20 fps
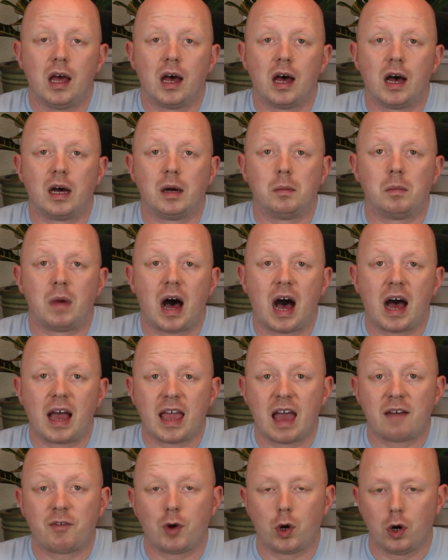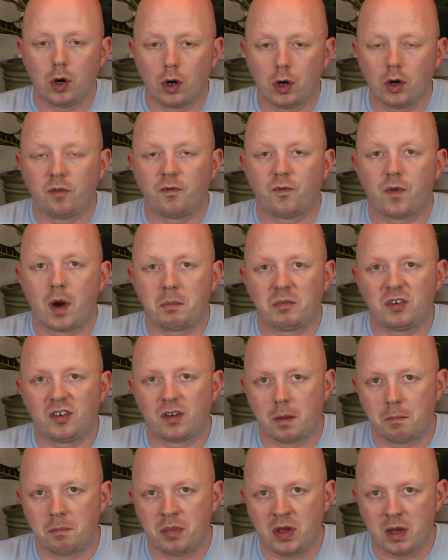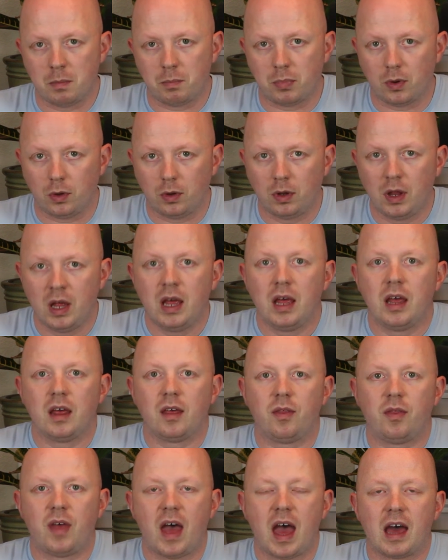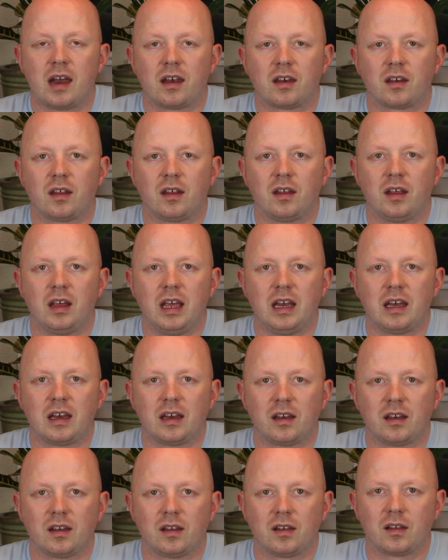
Um, I have heard from some people that it